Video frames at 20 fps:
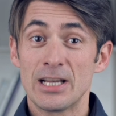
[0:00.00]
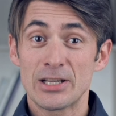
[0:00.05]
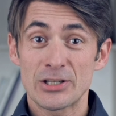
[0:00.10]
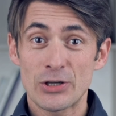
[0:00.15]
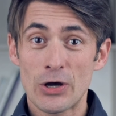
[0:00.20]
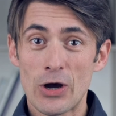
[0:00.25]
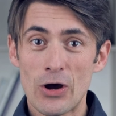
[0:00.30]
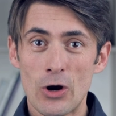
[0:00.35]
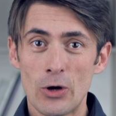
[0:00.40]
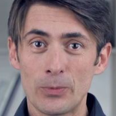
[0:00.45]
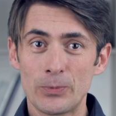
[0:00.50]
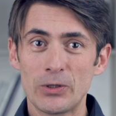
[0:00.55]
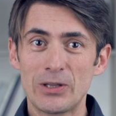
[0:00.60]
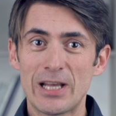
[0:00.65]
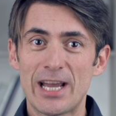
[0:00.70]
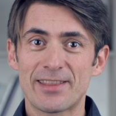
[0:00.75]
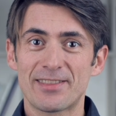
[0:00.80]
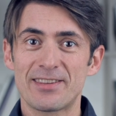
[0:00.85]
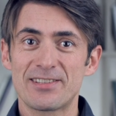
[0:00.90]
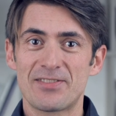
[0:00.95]
So I hope
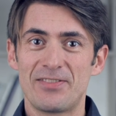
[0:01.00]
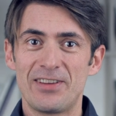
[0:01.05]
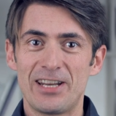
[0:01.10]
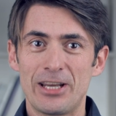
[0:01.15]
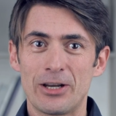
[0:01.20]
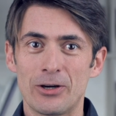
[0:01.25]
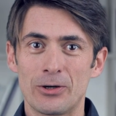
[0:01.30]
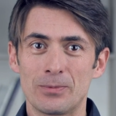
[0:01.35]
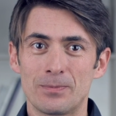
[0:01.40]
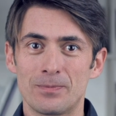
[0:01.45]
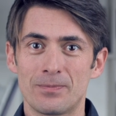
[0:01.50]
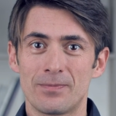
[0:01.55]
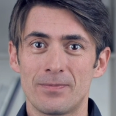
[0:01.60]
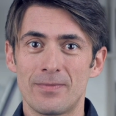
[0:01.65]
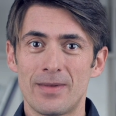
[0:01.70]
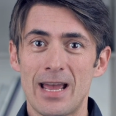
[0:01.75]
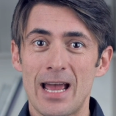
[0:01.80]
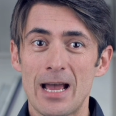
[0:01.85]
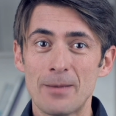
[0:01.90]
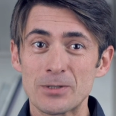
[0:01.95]
you liked this video
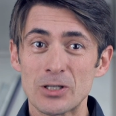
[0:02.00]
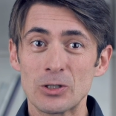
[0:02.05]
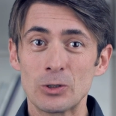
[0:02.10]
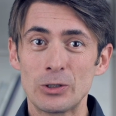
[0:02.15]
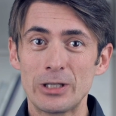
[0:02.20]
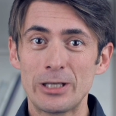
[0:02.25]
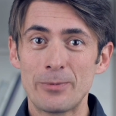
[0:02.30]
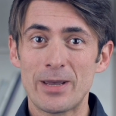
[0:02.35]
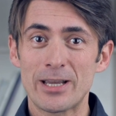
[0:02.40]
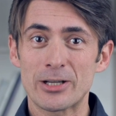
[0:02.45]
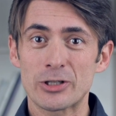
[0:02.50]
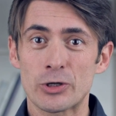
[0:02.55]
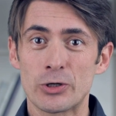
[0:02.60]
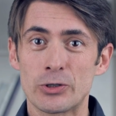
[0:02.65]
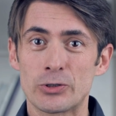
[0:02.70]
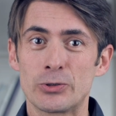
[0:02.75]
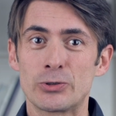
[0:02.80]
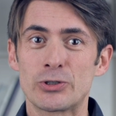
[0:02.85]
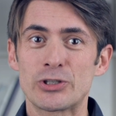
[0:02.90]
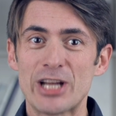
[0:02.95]
absolutely make
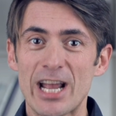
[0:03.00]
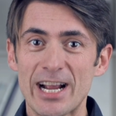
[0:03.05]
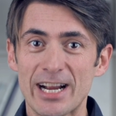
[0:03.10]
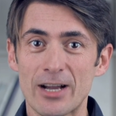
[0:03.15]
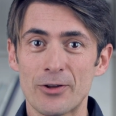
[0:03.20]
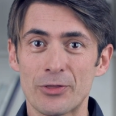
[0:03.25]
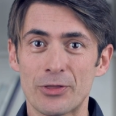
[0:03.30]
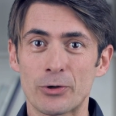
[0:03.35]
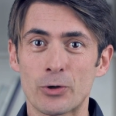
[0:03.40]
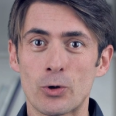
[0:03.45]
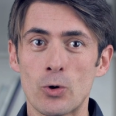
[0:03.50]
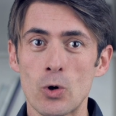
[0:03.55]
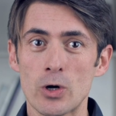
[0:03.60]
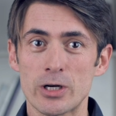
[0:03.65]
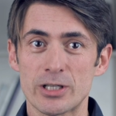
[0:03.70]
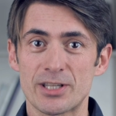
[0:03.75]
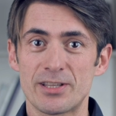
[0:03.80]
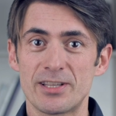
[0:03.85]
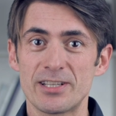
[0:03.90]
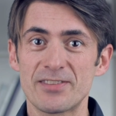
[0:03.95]
sure to check out the
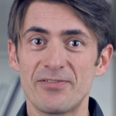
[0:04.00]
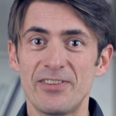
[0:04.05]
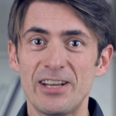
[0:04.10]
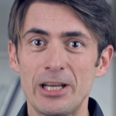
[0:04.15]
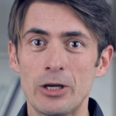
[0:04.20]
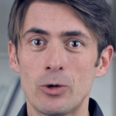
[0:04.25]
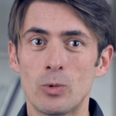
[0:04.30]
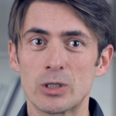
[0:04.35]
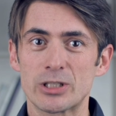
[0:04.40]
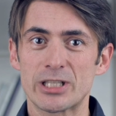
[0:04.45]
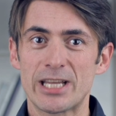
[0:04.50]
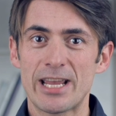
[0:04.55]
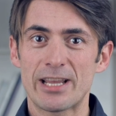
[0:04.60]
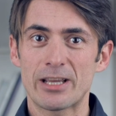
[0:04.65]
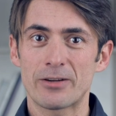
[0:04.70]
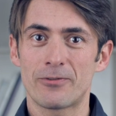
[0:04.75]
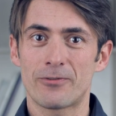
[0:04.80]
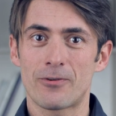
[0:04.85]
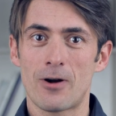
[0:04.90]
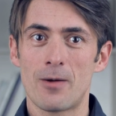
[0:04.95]
course this video was
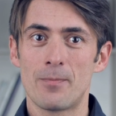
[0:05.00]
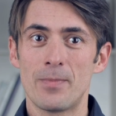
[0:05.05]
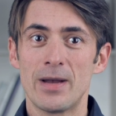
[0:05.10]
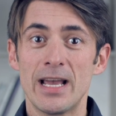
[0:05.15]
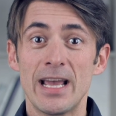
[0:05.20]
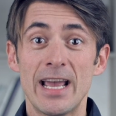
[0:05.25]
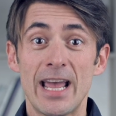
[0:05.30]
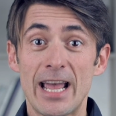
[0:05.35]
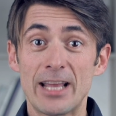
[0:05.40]
taken from